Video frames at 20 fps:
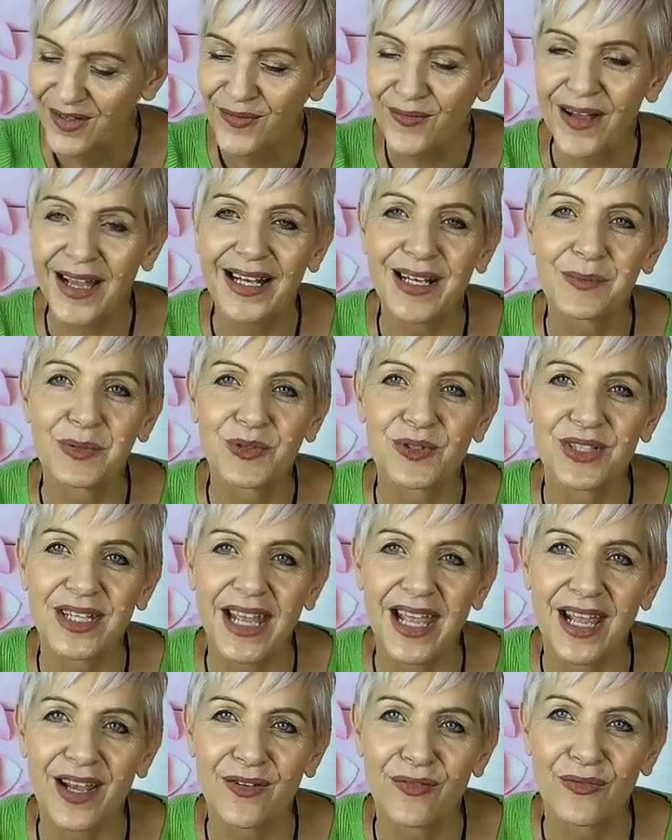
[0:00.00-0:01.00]
Available
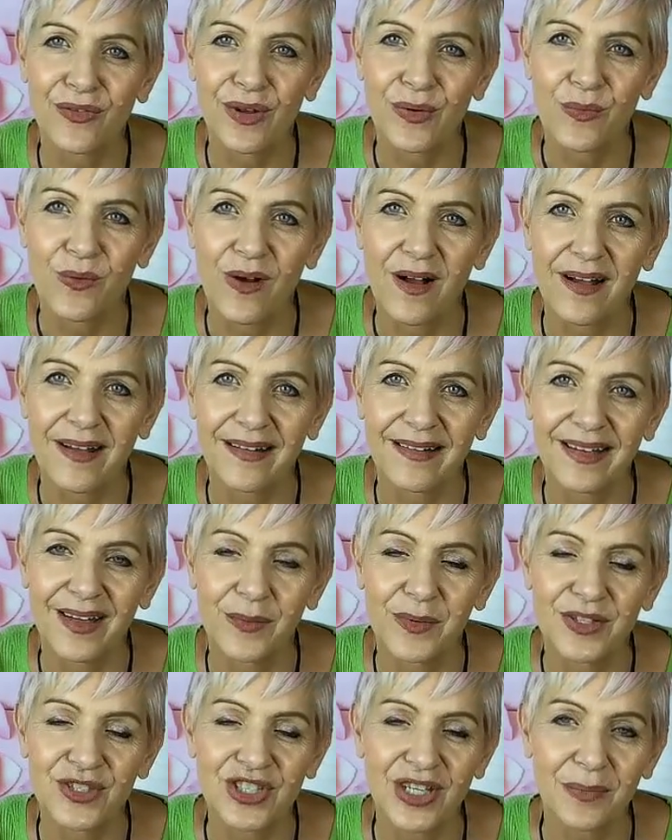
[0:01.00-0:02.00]
to everyone. And
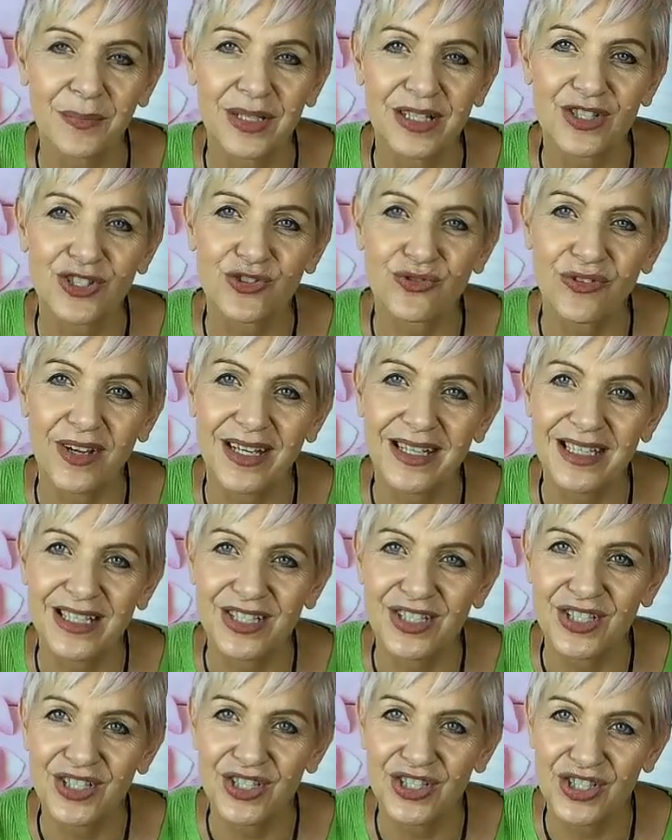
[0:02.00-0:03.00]
we're jumping straight
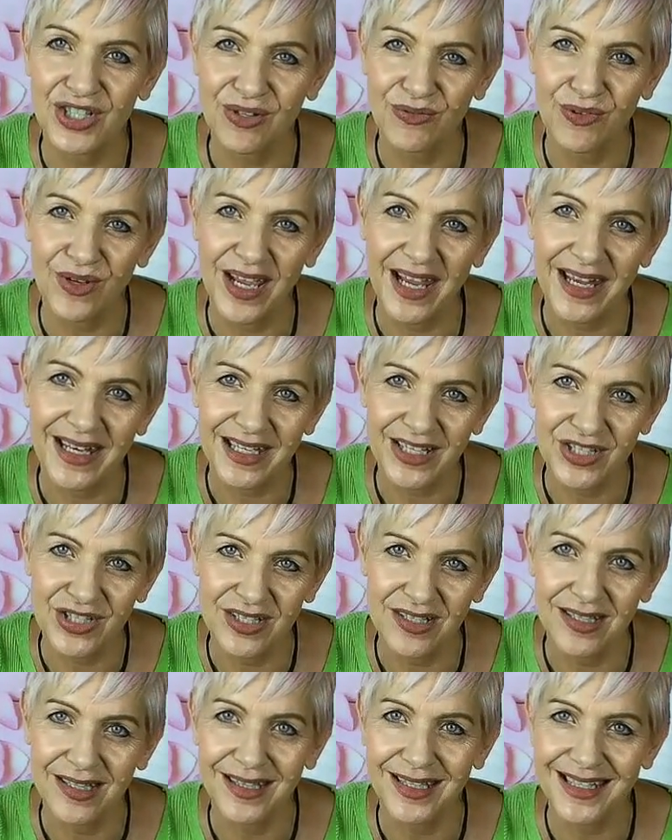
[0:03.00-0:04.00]
into your general energies in the